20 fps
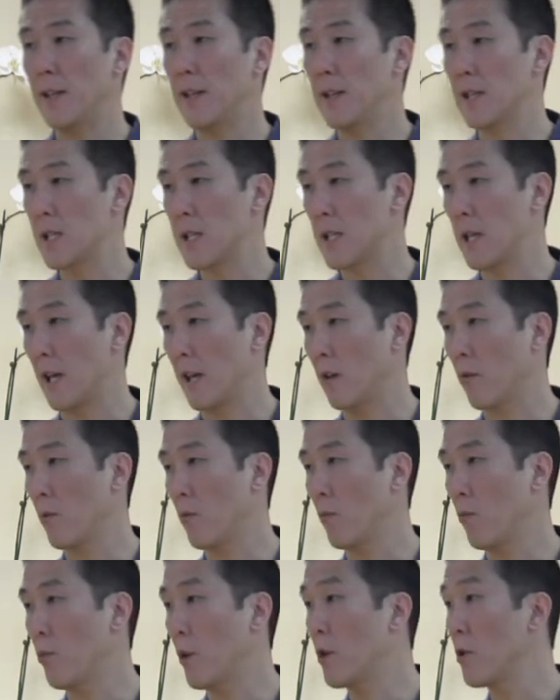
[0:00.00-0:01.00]
And this is like,
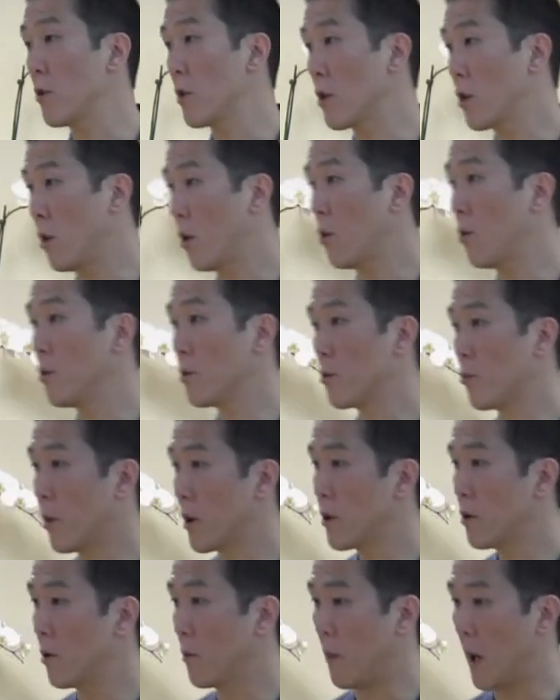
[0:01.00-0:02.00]
when you're cold,
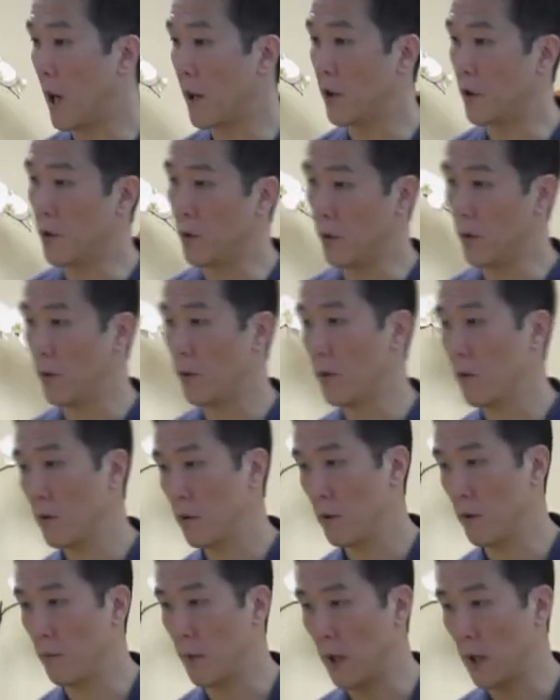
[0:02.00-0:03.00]
what do your body do?
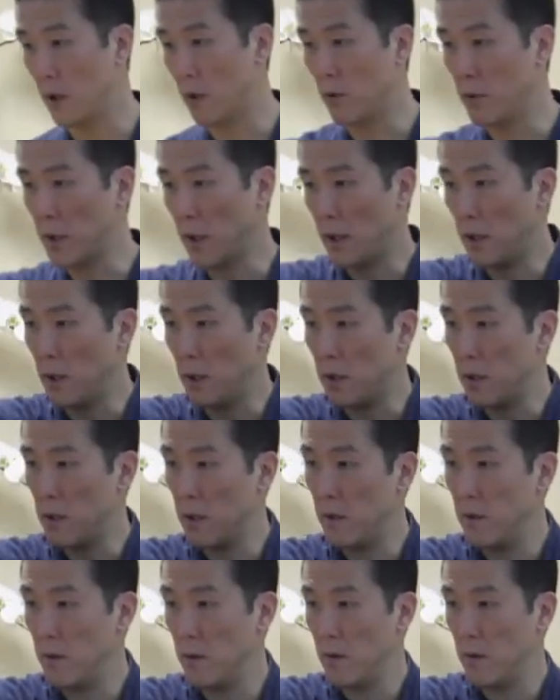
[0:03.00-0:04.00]
Your body goes like this,
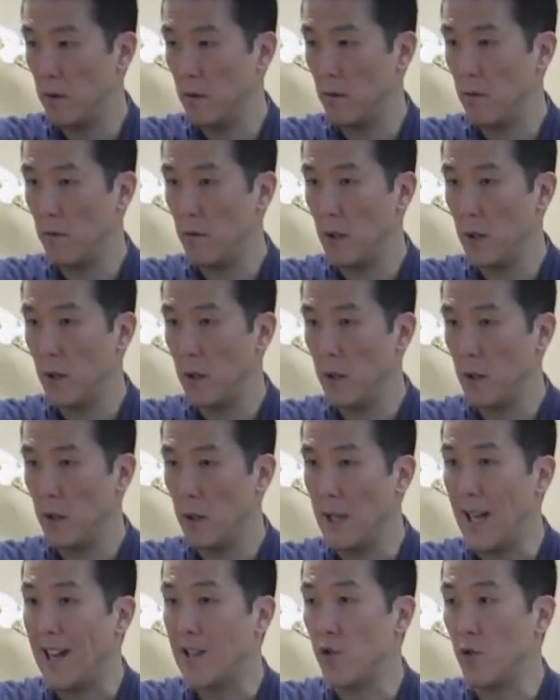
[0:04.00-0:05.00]

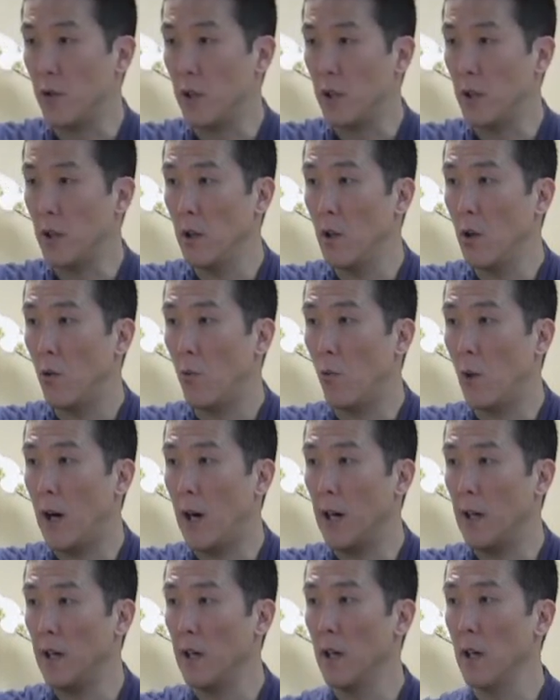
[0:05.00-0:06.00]
naturally.
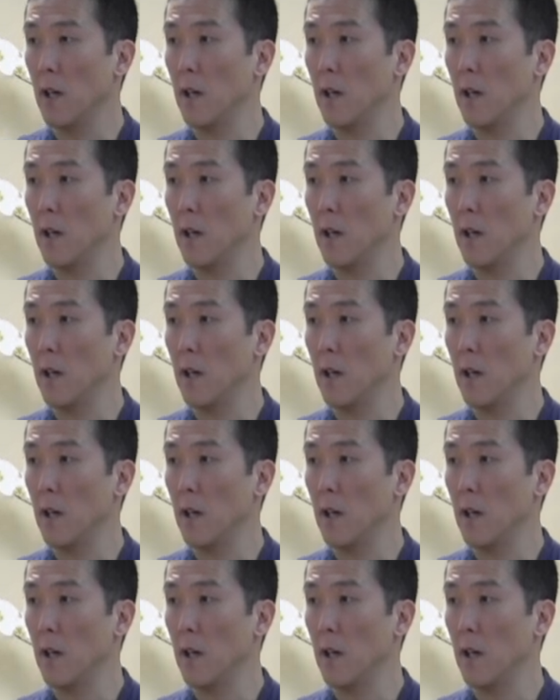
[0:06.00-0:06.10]
Why?